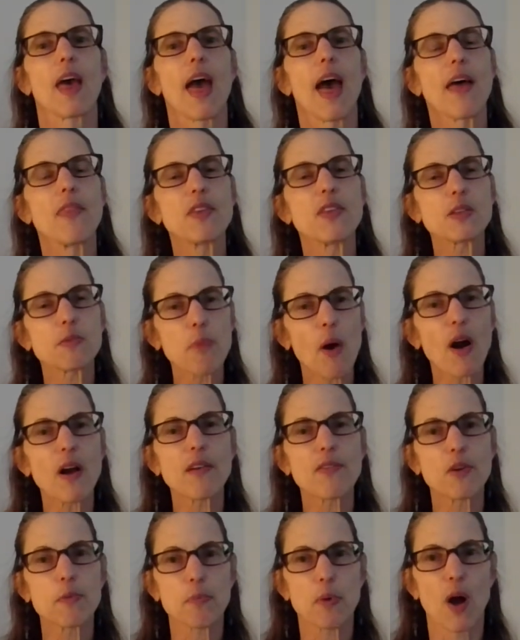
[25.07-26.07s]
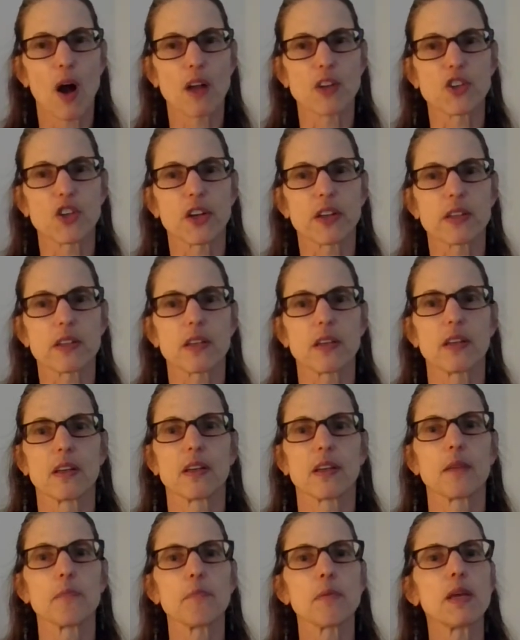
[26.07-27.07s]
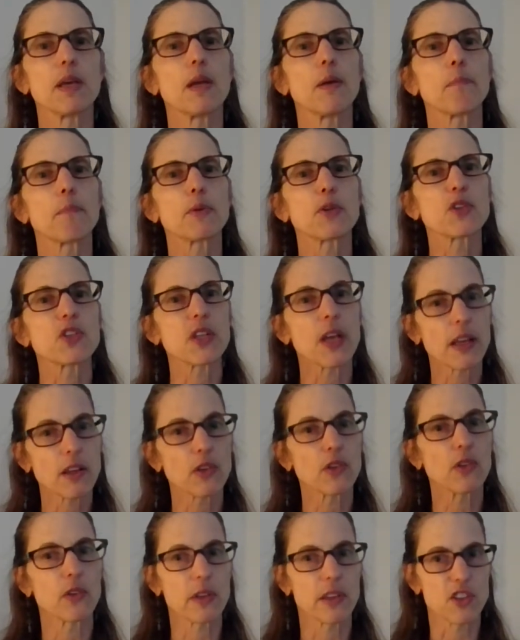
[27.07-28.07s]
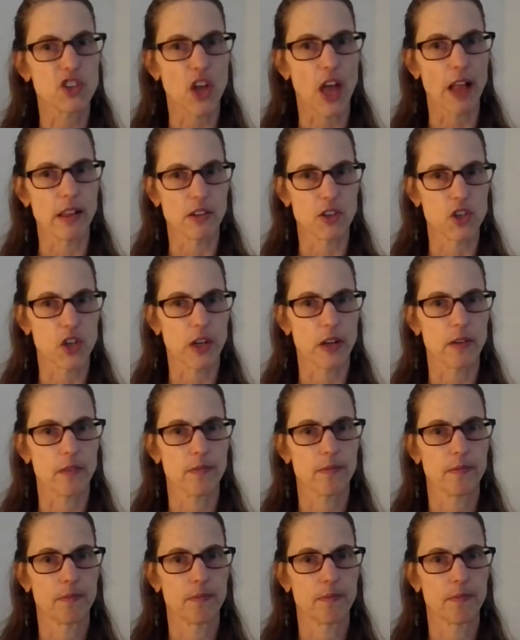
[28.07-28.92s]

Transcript: And this part of a project can be particularly challenging.